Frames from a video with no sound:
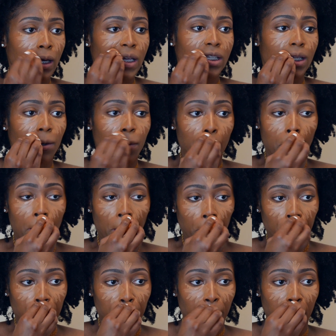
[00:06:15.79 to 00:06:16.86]
So I'll go ahead
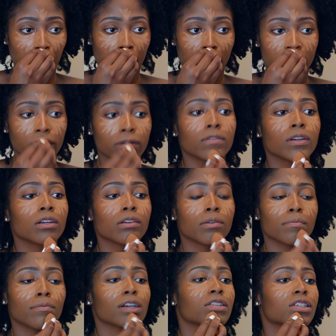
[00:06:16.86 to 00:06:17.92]
and do
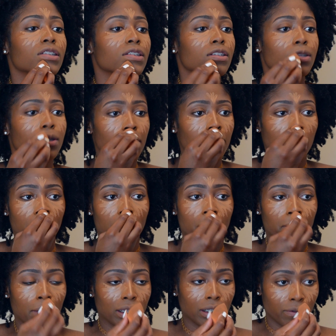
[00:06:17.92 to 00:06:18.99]
my chin and
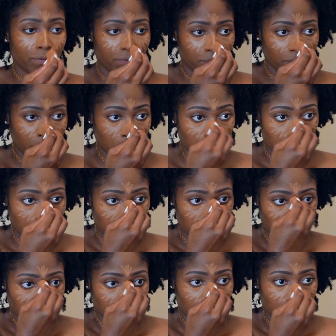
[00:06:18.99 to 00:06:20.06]
my lip,
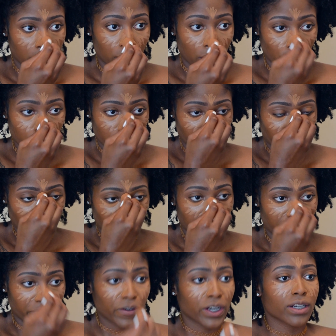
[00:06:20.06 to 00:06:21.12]
nose and
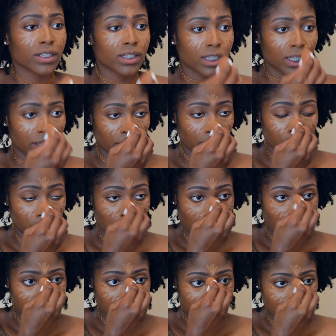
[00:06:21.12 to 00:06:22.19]
forehead first, and then I'll do the
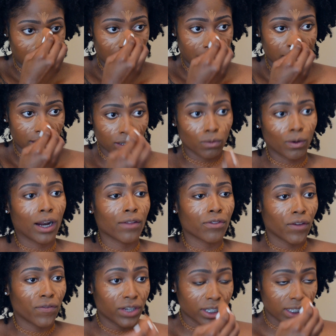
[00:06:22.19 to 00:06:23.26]
eyes last. So right after
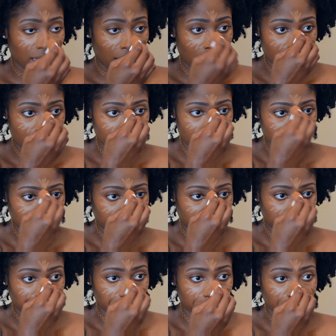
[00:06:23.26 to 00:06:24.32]
I finish the eyes,
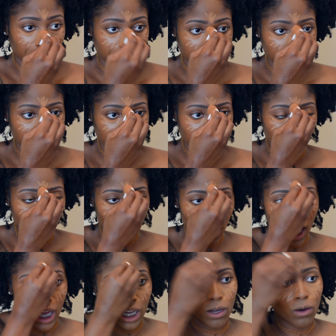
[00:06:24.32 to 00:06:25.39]

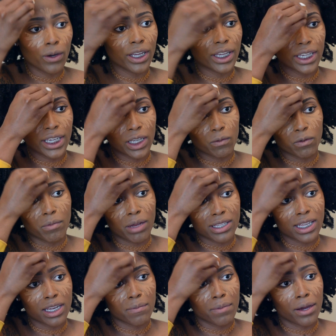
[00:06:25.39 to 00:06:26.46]
I can go ahead and get it with my
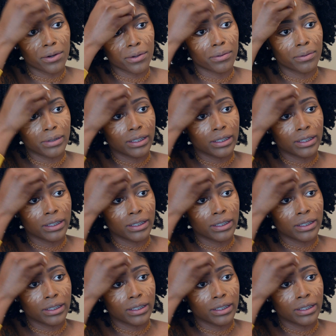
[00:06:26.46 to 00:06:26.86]
setting powder.